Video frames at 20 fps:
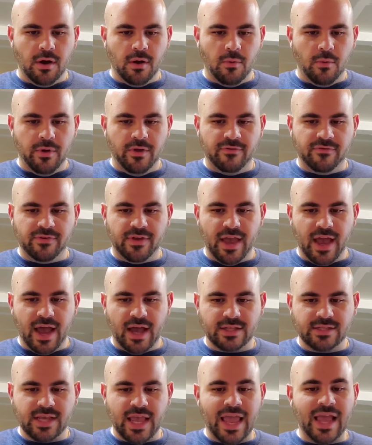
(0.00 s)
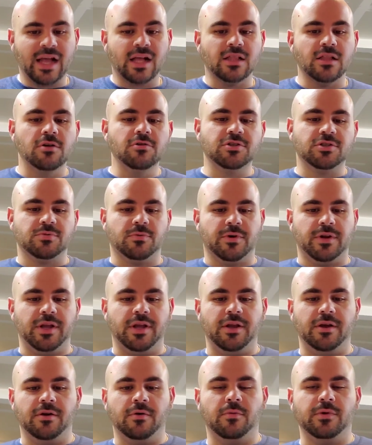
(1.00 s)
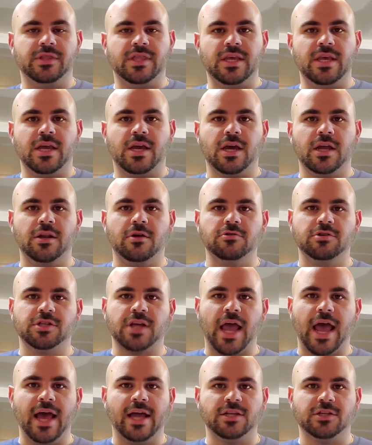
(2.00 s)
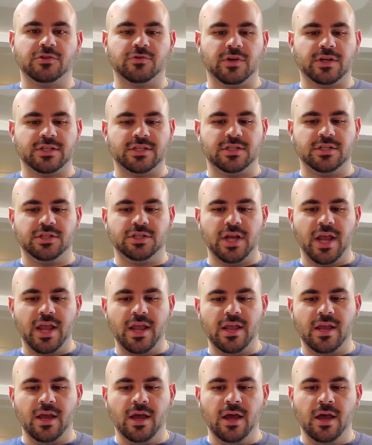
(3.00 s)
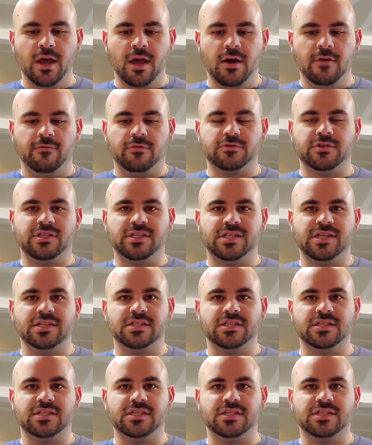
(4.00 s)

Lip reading: We've got a close one here with the Kenosha Hat Tricks Jake versus the